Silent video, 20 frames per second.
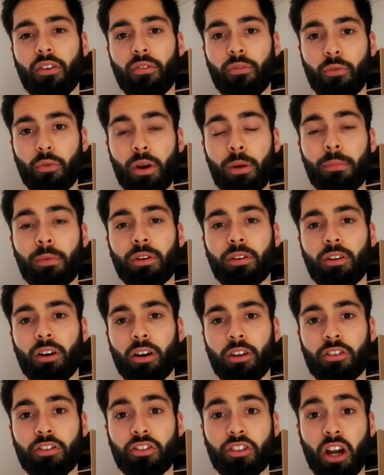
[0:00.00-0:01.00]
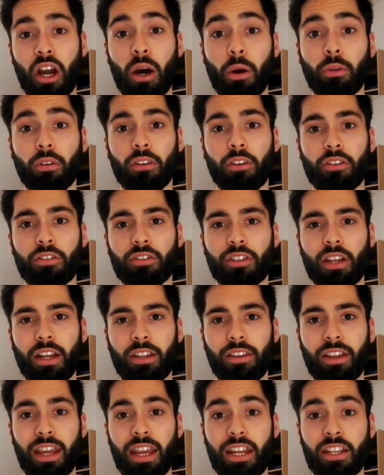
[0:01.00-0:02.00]
of women are childless
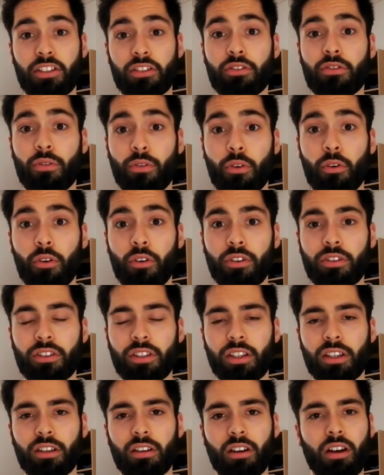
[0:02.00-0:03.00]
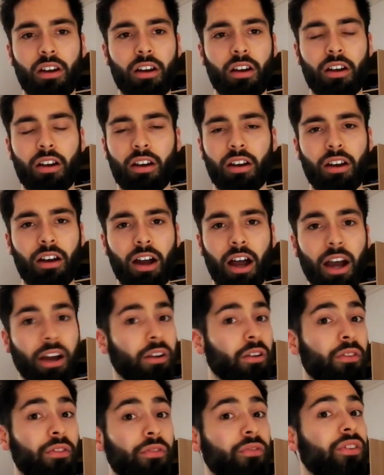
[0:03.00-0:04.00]
at age thirty. I
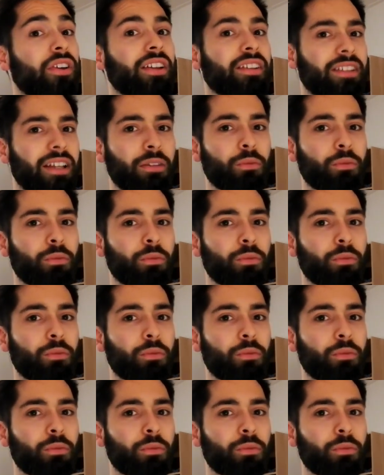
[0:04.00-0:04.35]
don't think